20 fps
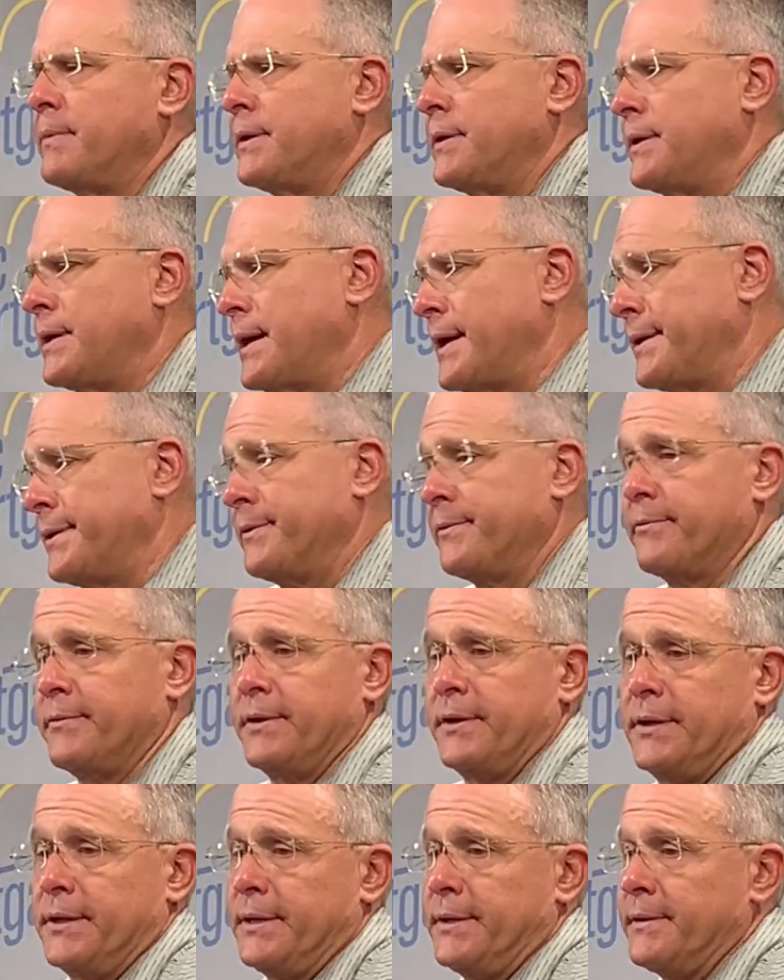But Daniel
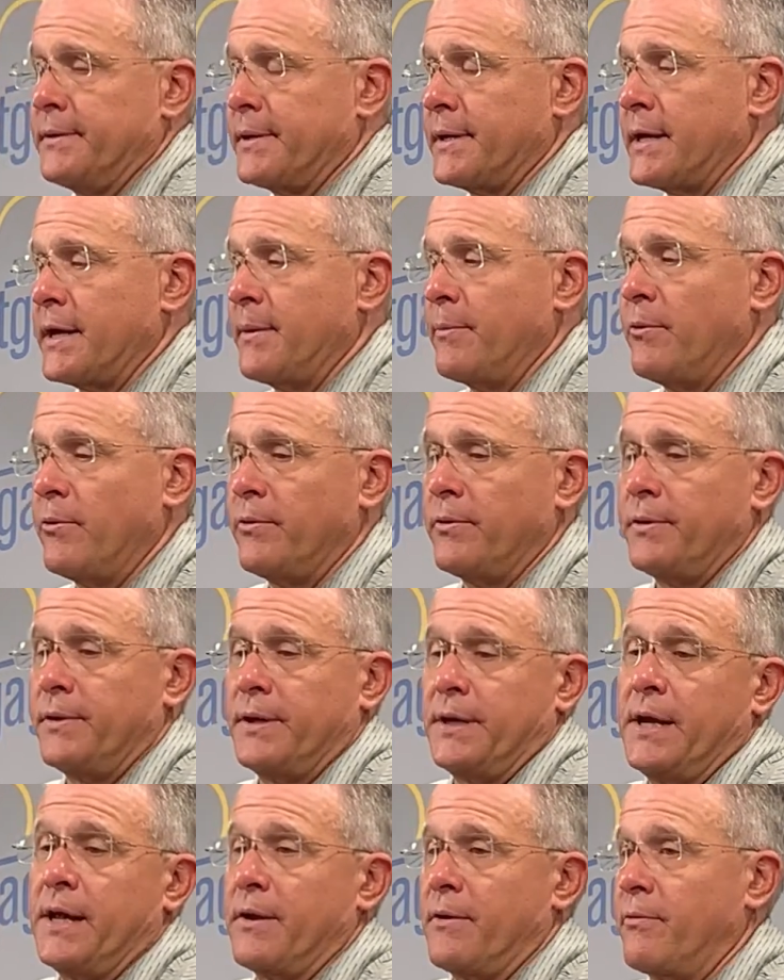really came on.
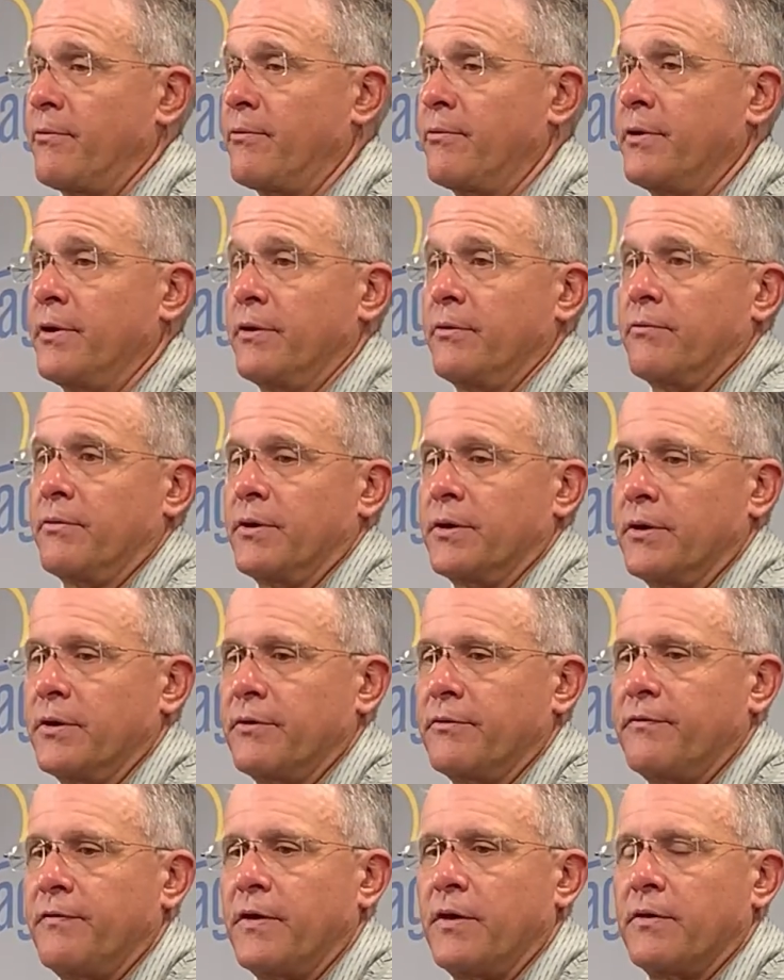He had a really, really
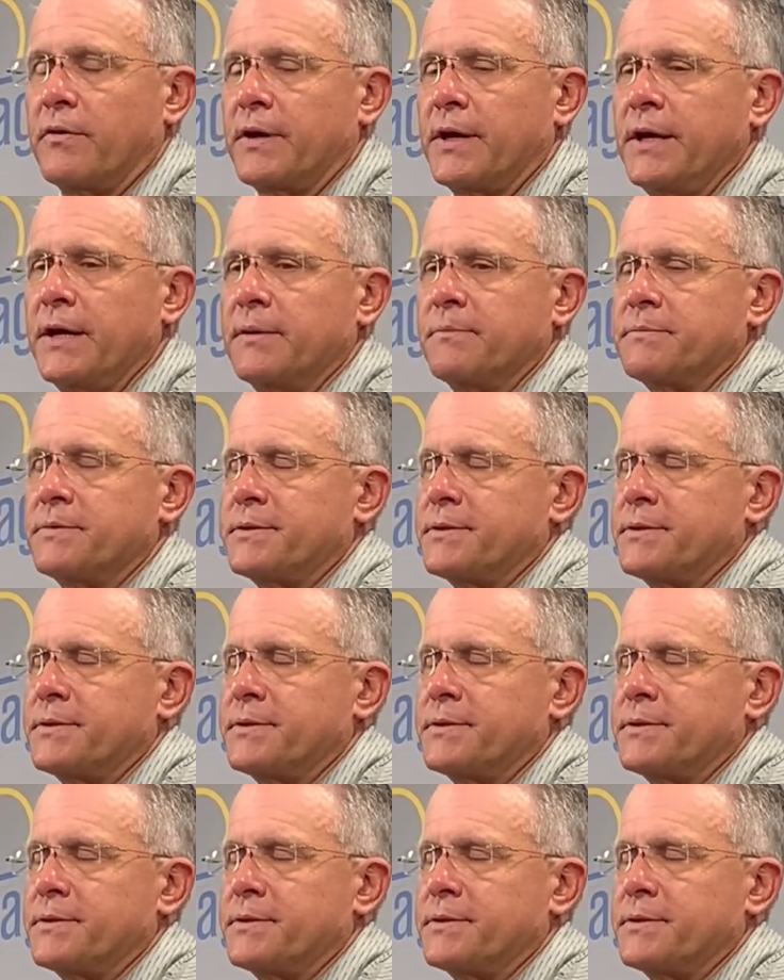good fall camp.